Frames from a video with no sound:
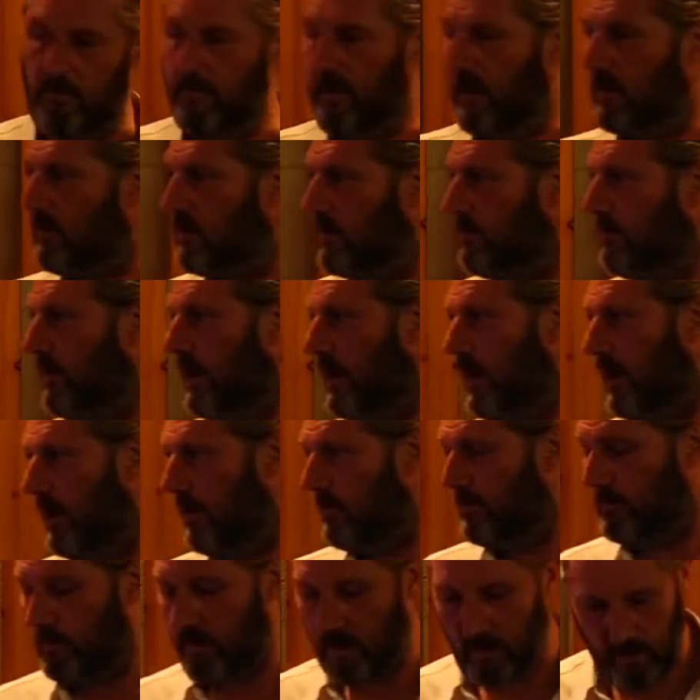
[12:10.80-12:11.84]
prevents
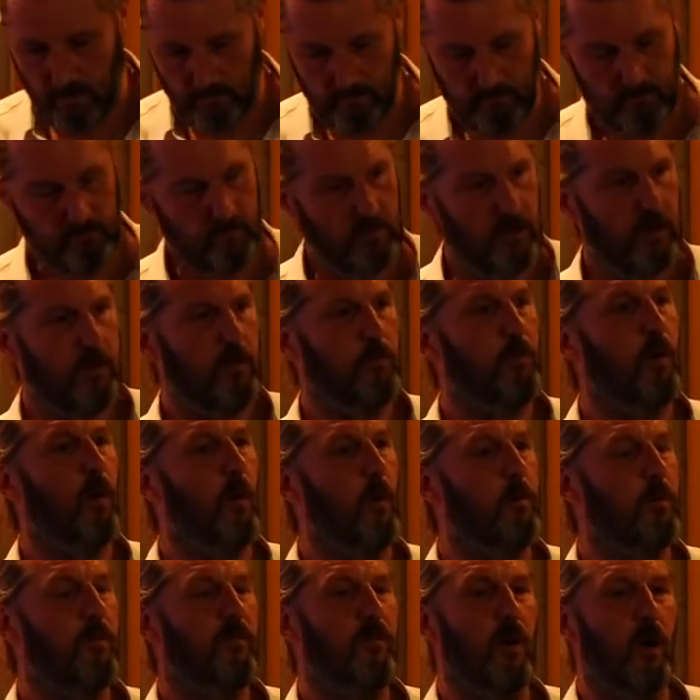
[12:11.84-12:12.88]
the
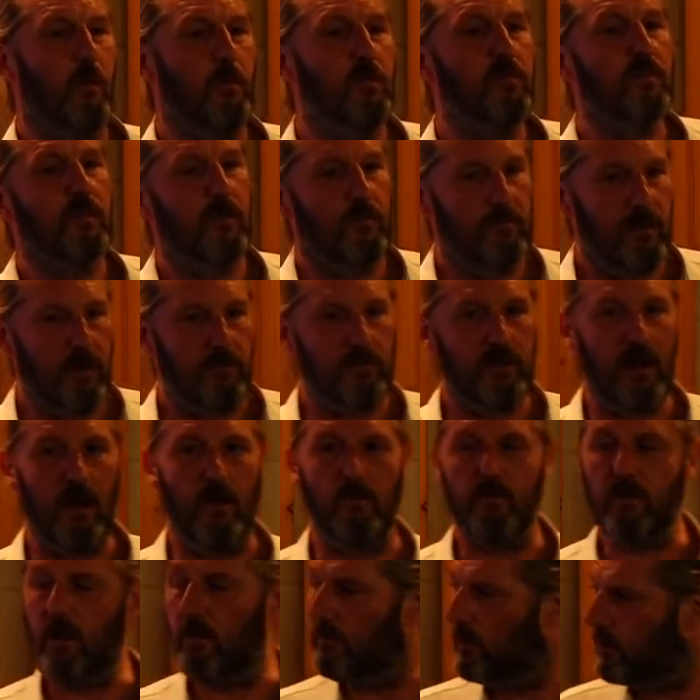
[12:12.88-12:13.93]
poor performance. I've left
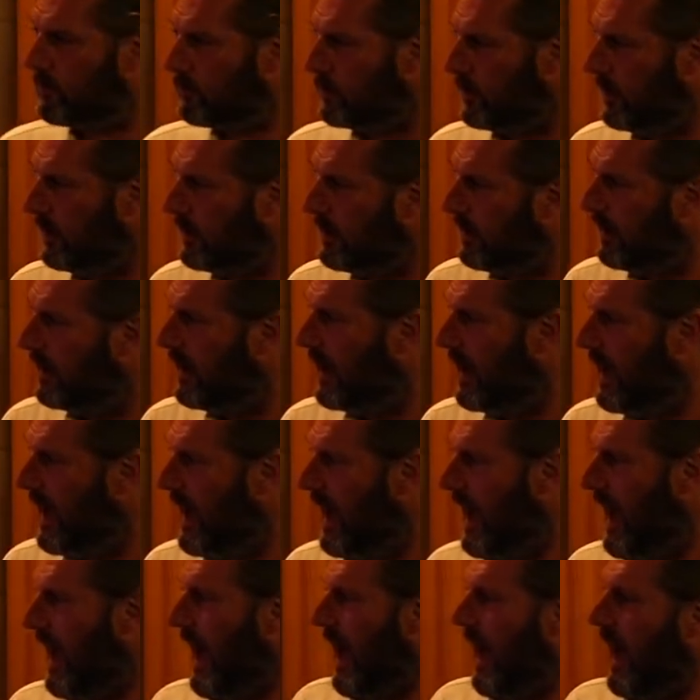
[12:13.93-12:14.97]
out the obvious word.
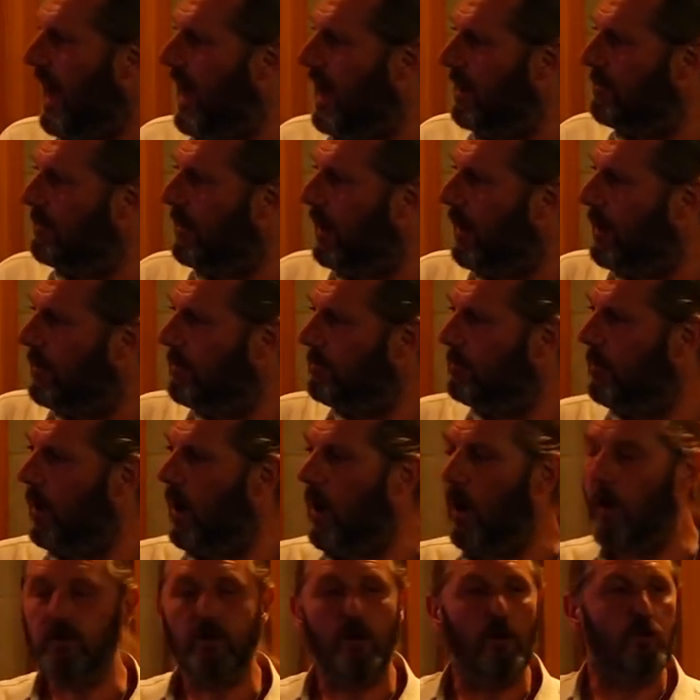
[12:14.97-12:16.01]
But
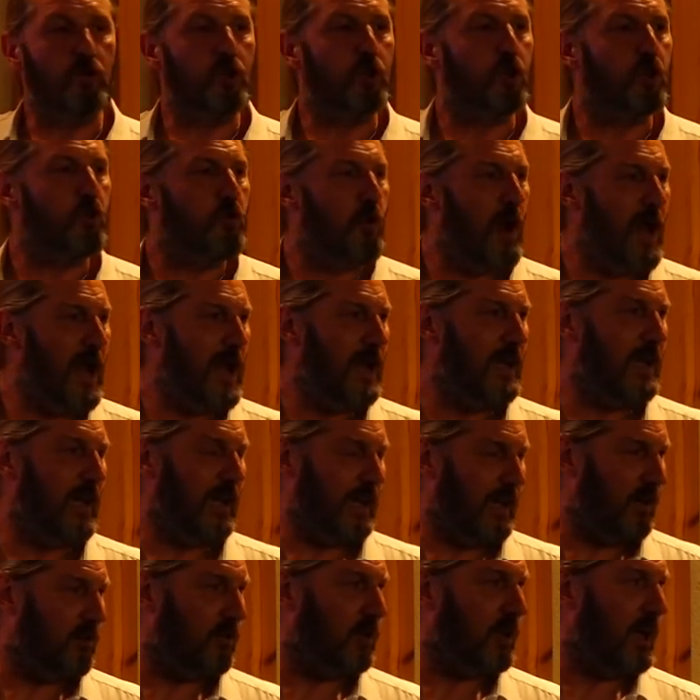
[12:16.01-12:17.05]
also
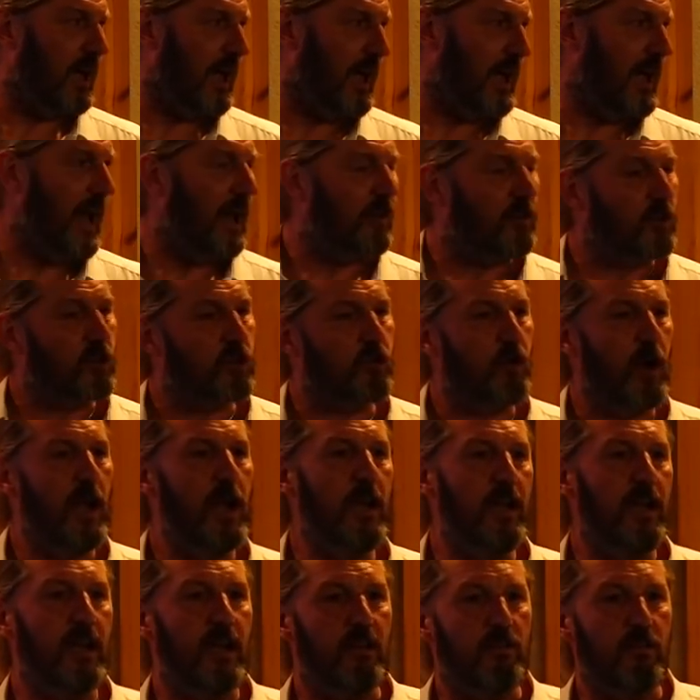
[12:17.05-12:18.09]
training is key, and
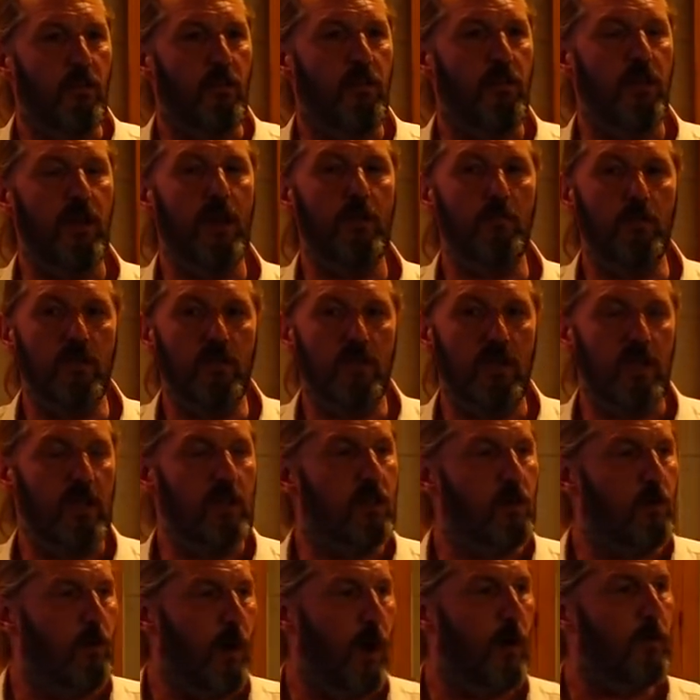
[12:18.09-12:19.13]
training is a theme we see
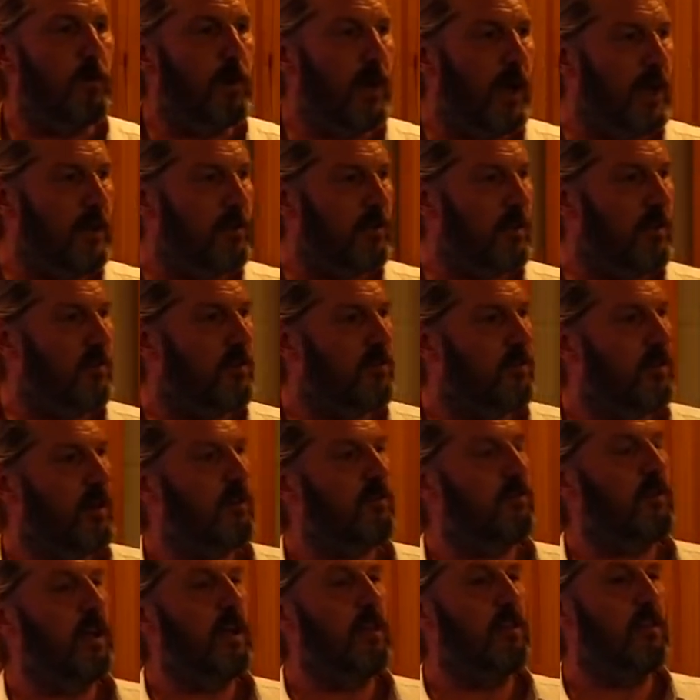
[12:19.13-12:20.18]
throughout
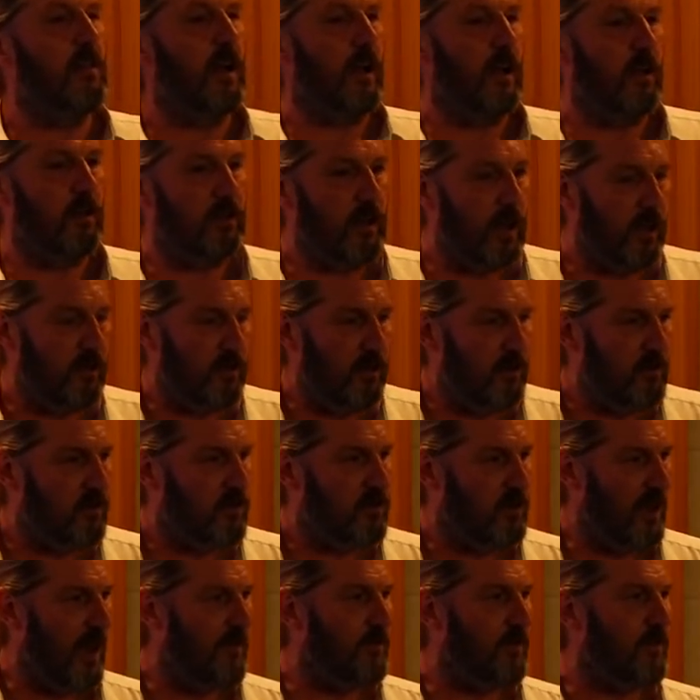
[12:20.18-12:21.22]
1916,
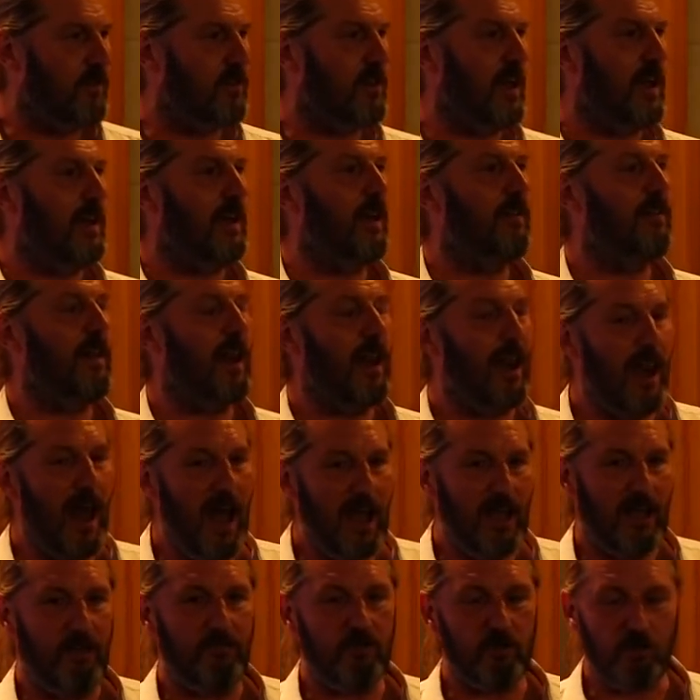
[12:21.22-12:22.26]
1917, and the
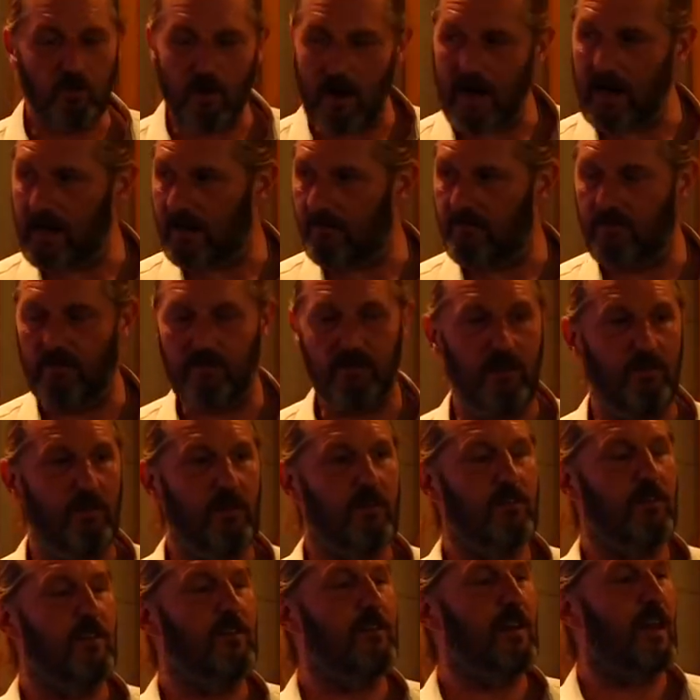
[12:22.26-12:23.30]
lack of training
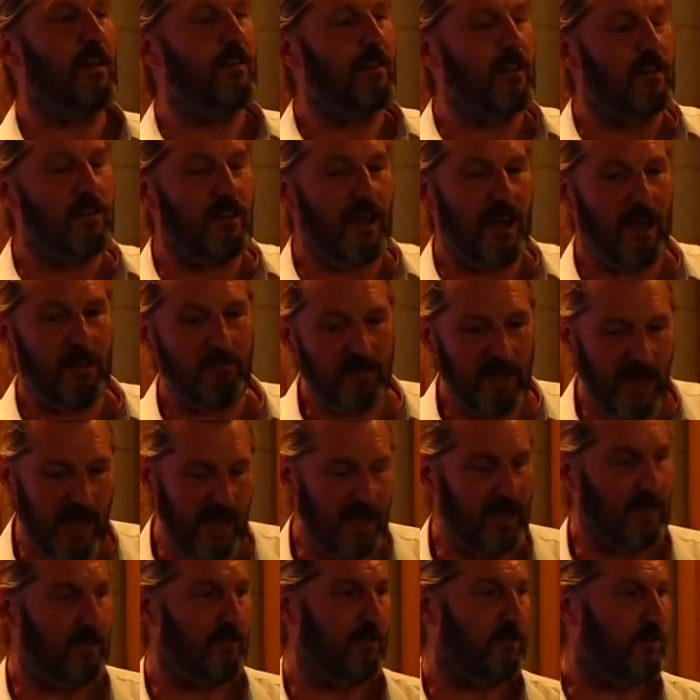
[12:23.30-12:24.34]
facilities and the time
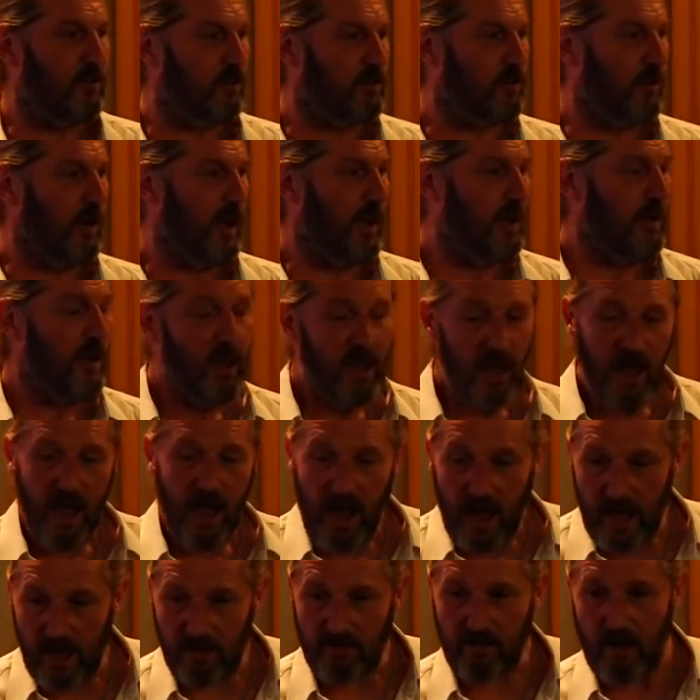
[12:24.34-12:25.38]
taken to train
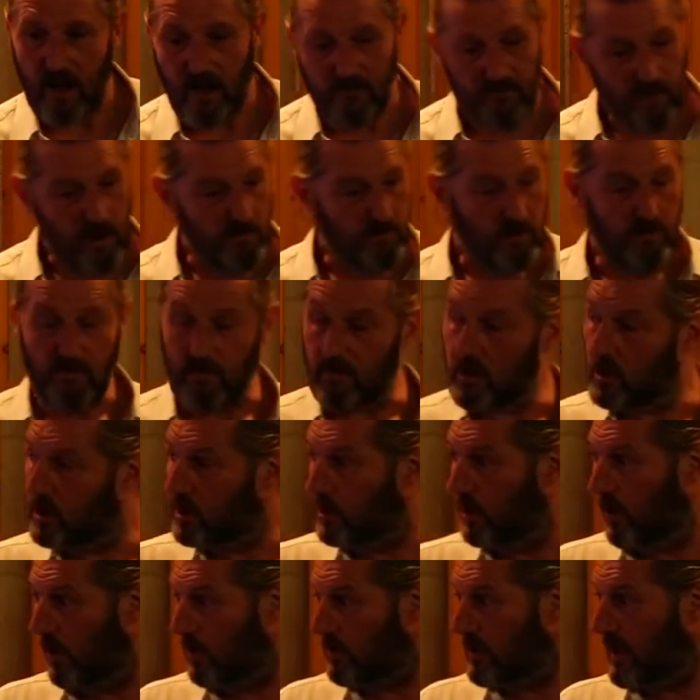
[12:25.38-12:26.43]
is very, very
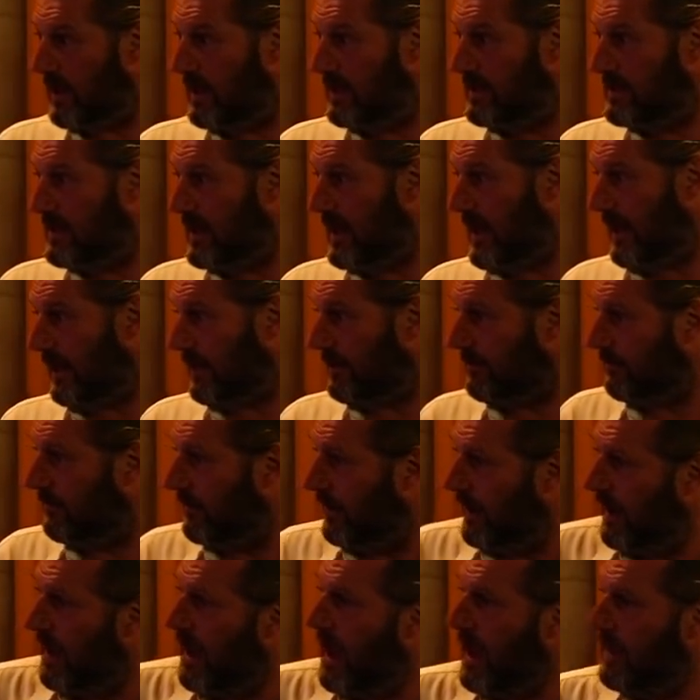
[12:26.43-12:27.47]
short indeed.
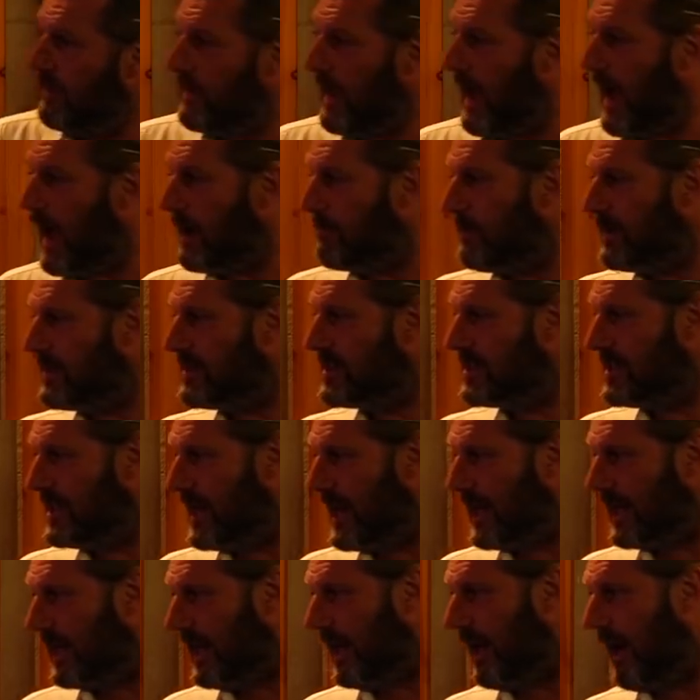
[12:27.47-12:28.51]
They had
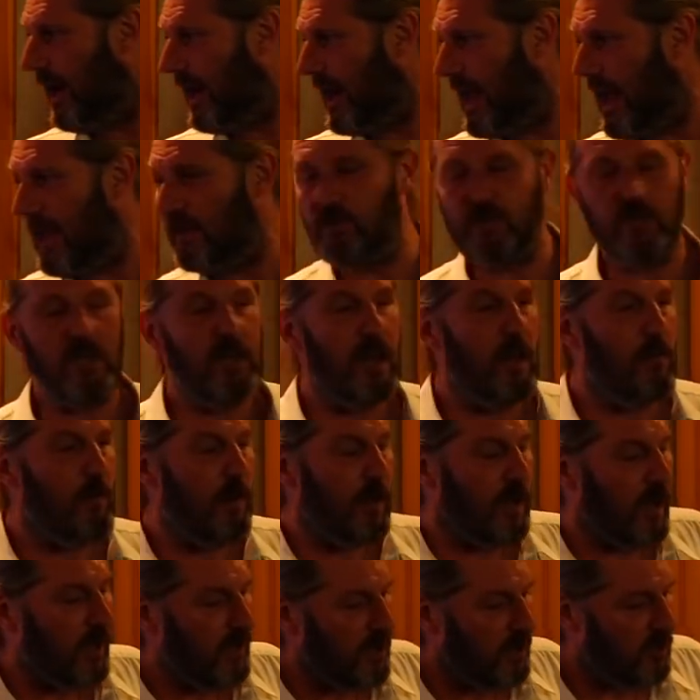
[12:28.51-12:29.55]
particularly
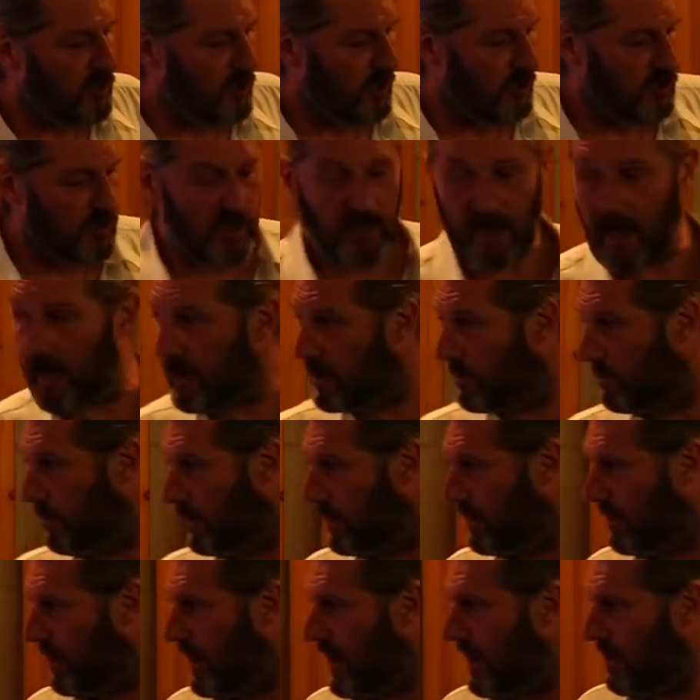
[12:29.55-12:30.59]
engineering and logistic
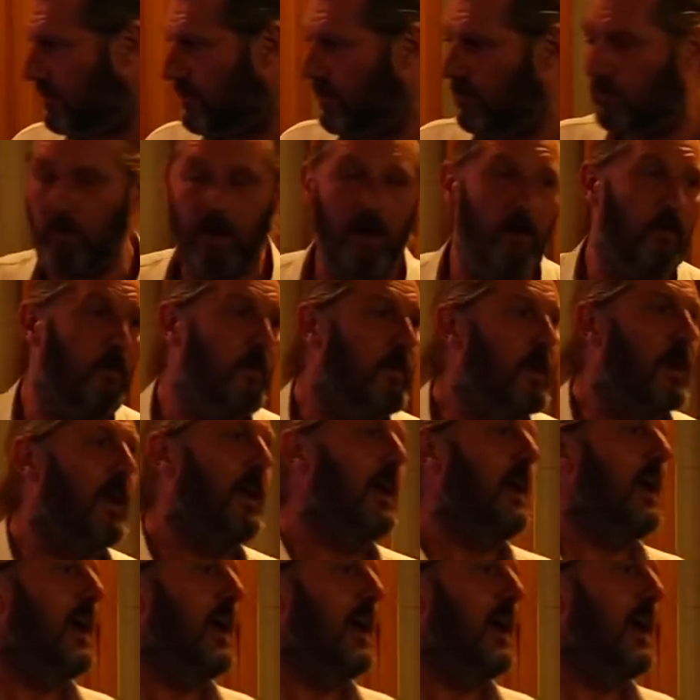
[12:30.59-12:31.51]
expertise as well.